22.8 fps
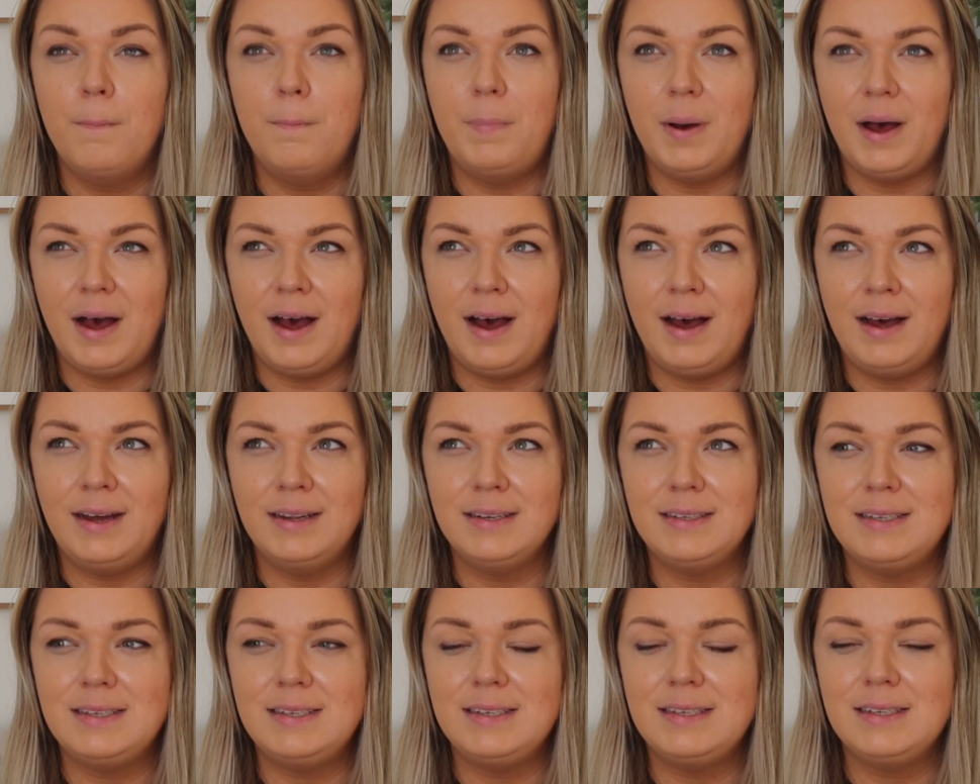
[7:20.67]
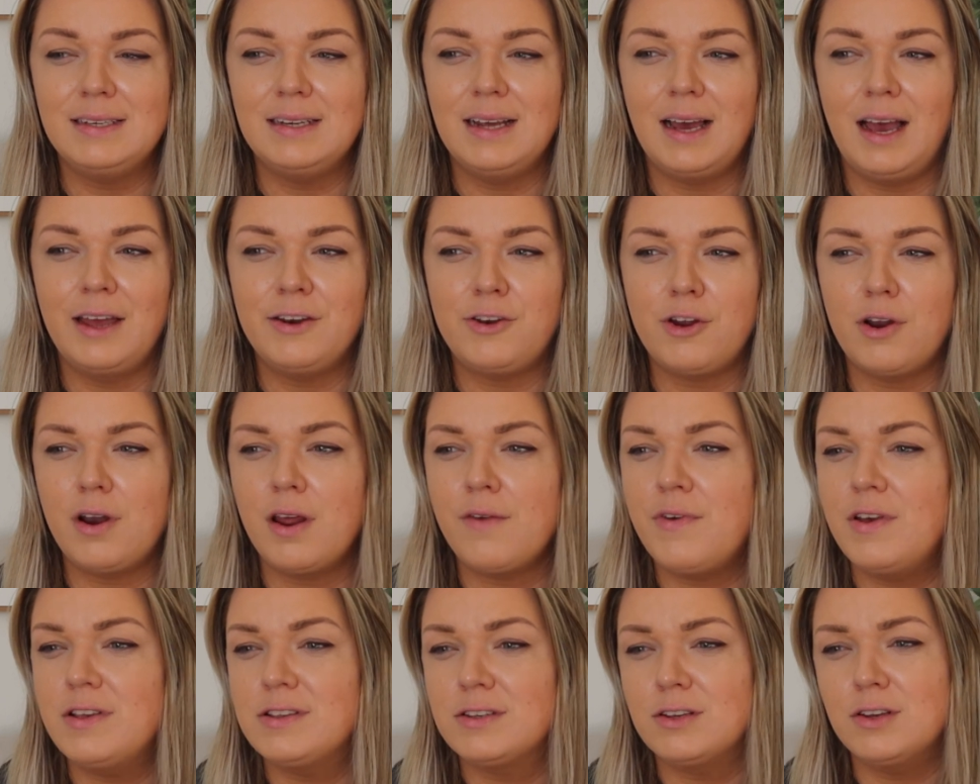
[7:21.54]
But I don't know if
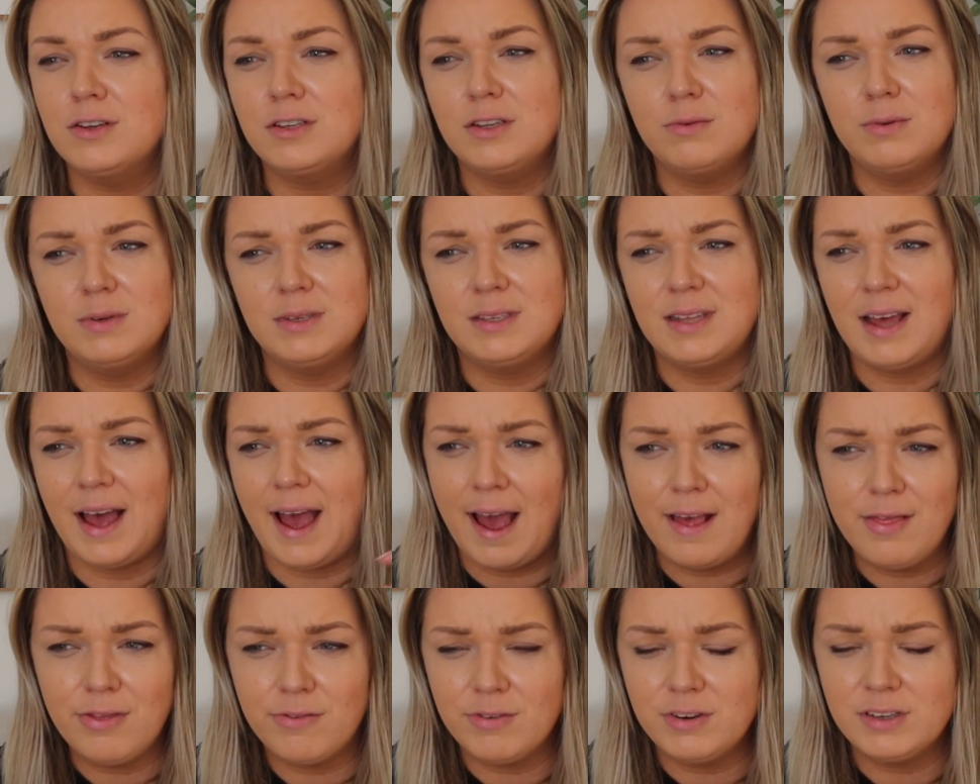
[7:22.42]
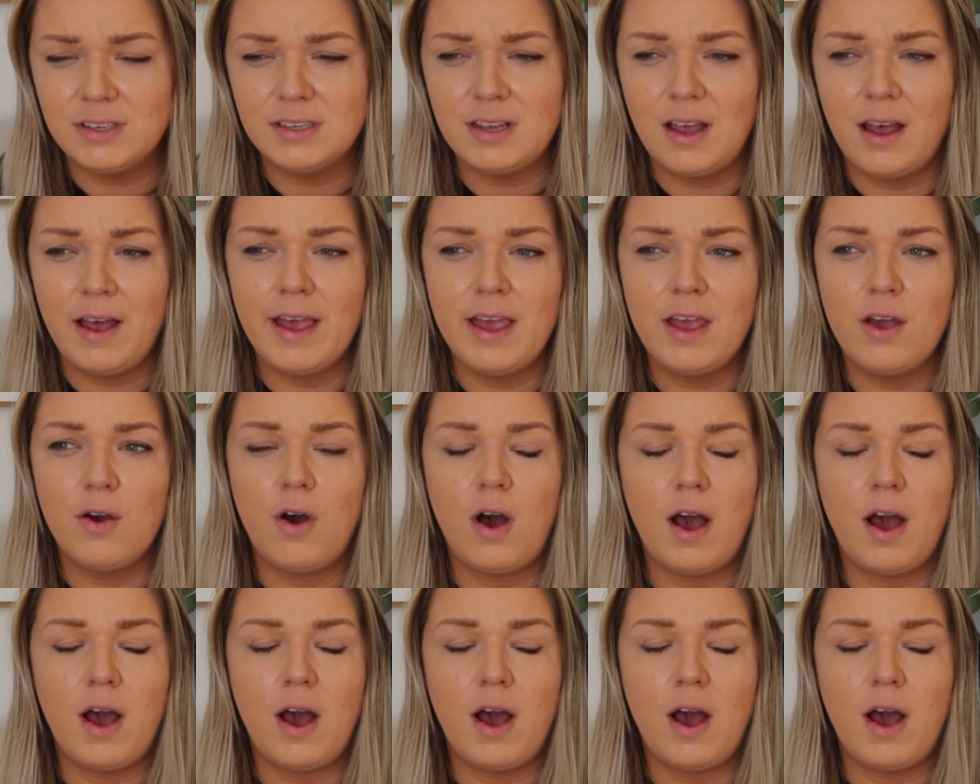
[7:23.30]
it's because it was the anthracite.